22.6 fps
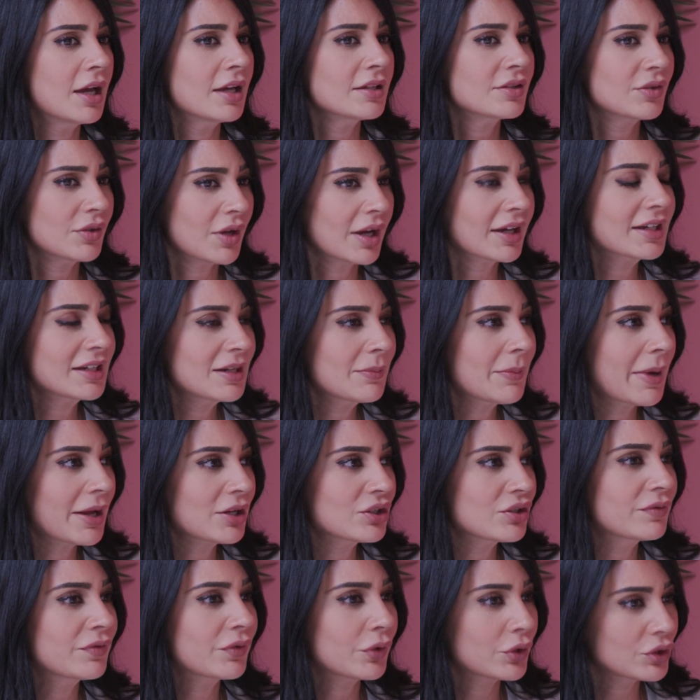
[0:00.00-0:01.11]
So I can
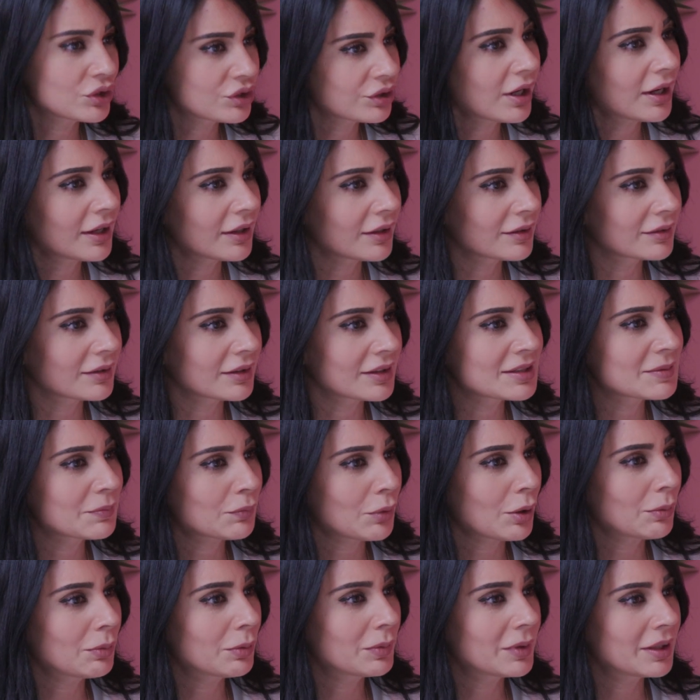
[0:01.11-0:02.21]
imagine for a child, it's
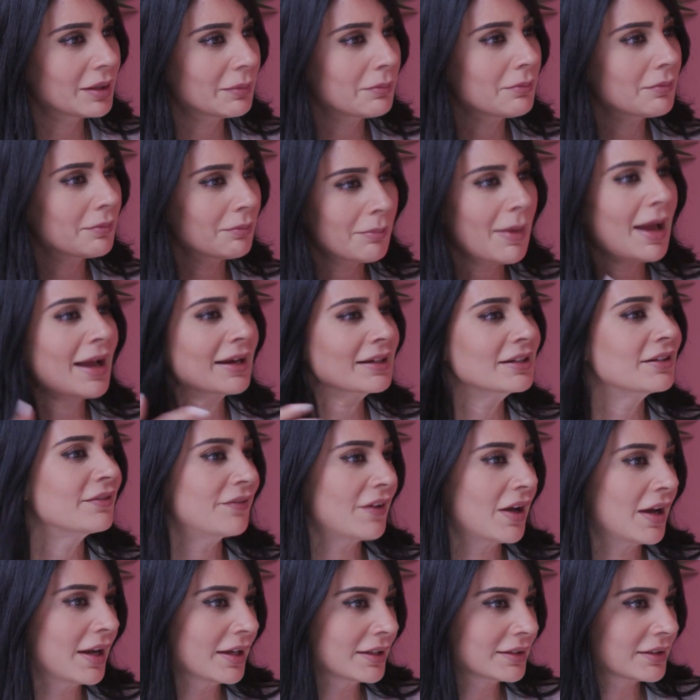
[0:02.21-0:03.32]
probably
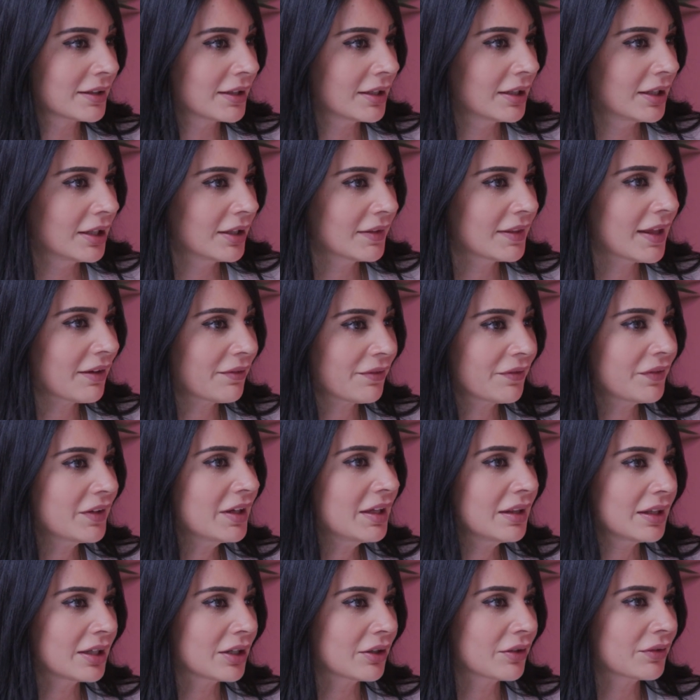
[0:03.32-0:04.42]
magnified that
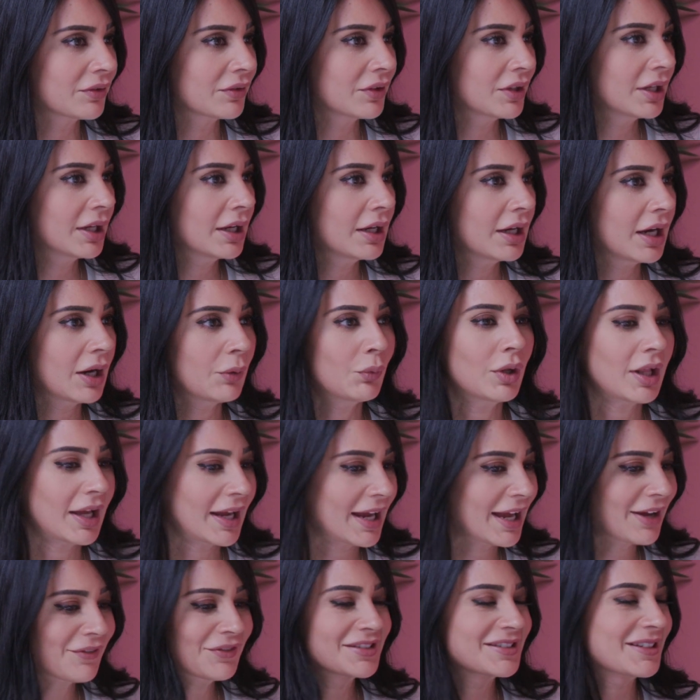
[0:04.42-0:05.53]
feeling of, well, I
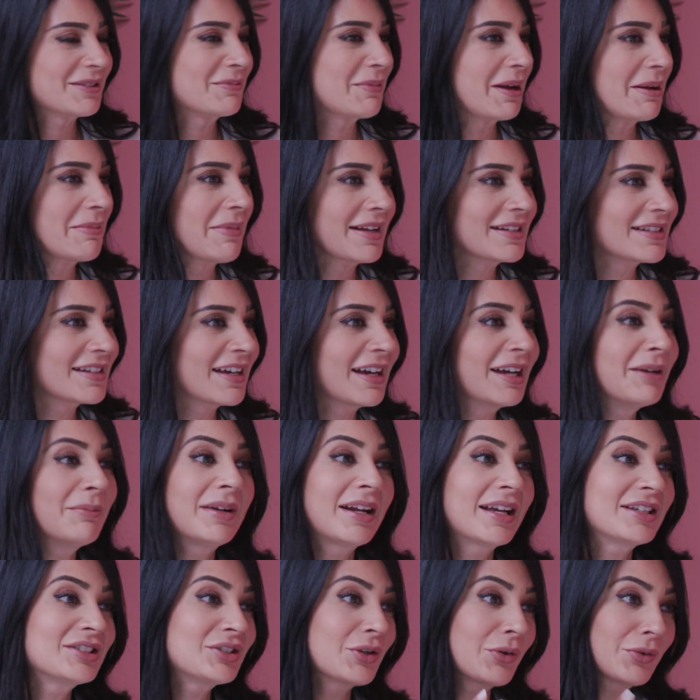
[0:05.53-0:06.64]
haven't done my bedtime
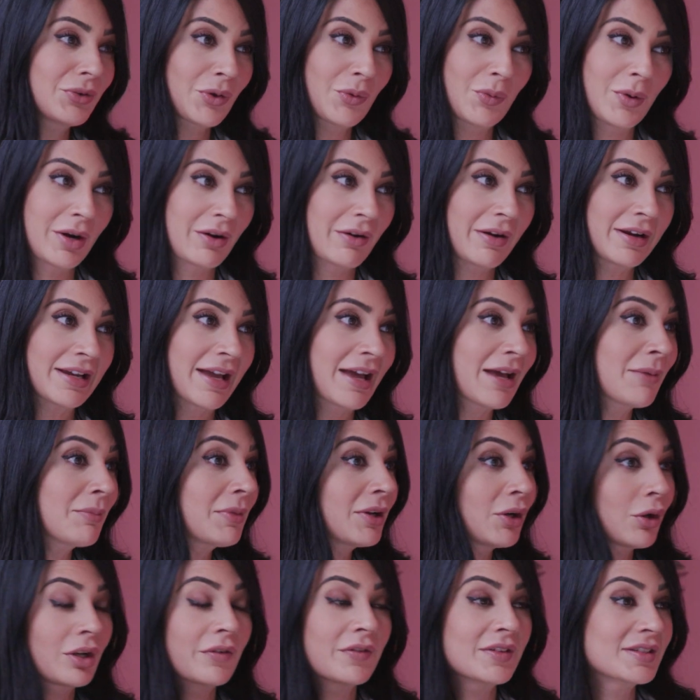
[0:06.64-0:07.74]
and I don't know where I am.
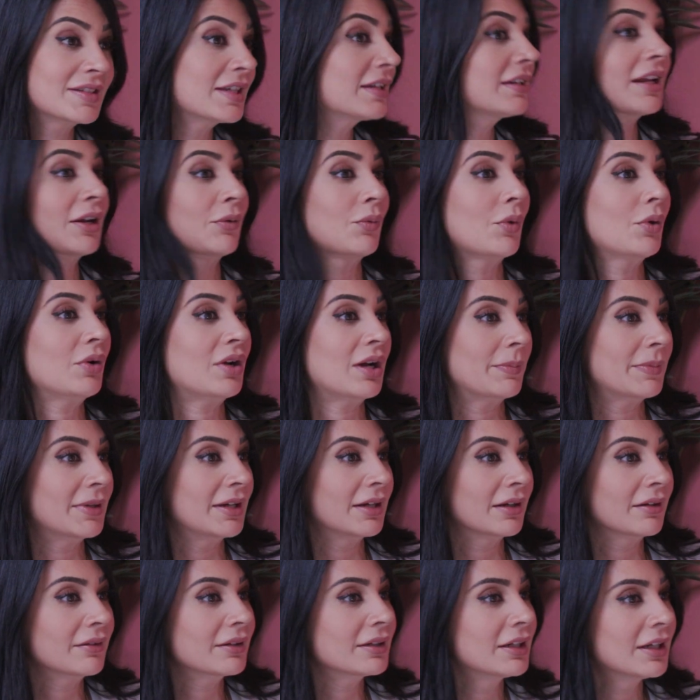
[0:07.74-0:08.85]
And all of a sudden I woke up
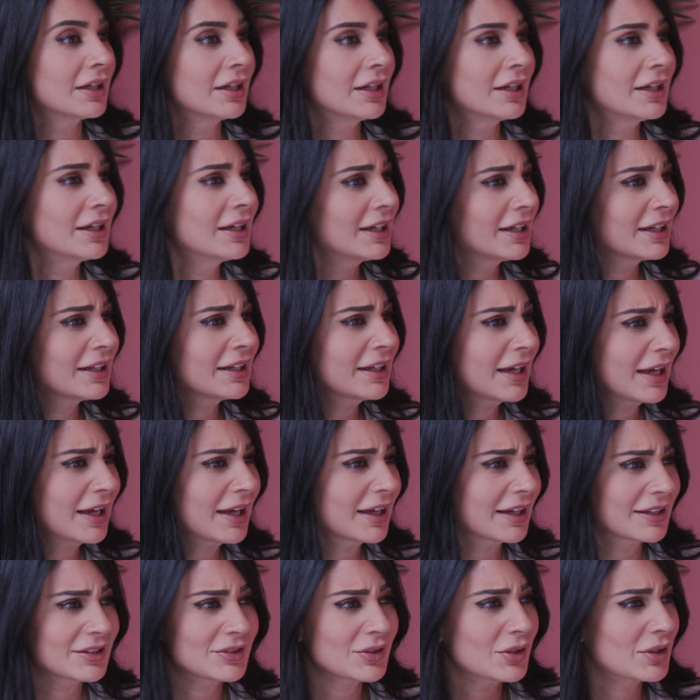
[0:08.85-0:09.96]
here and
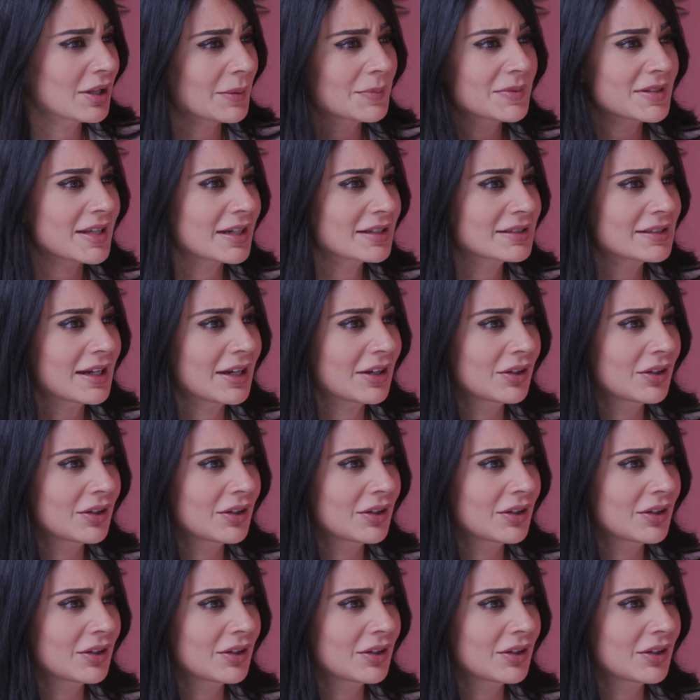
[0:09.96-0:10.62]
it's all upside down.